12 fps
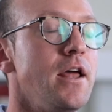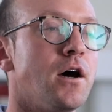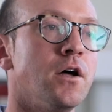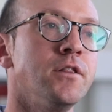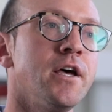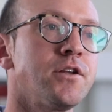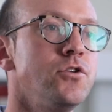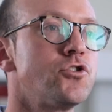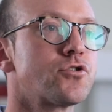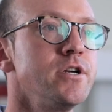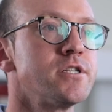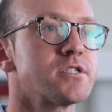And unlike
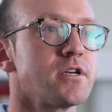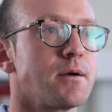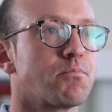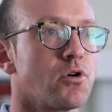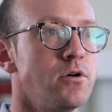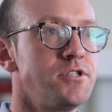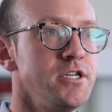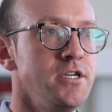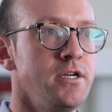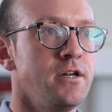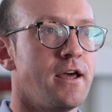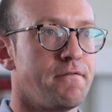nutrients like
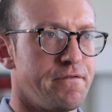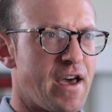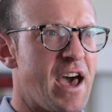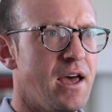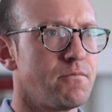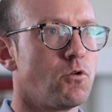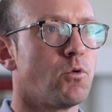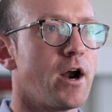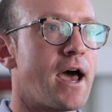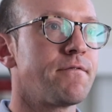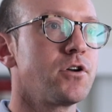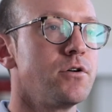protein and fat,
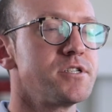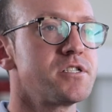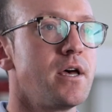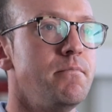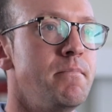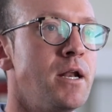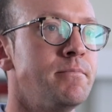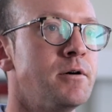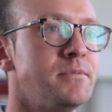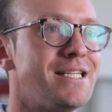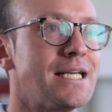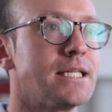where AAFCO has set
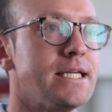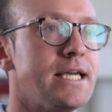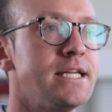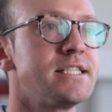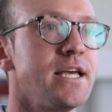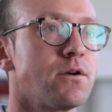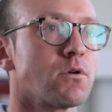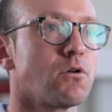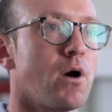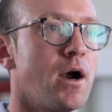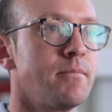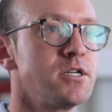minimum daily intake
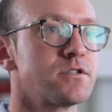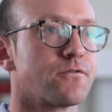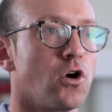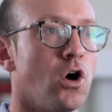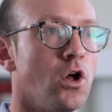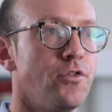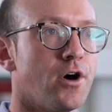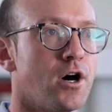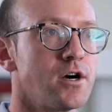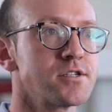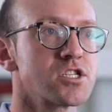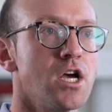requirements for all
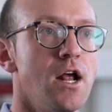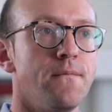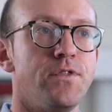dogs,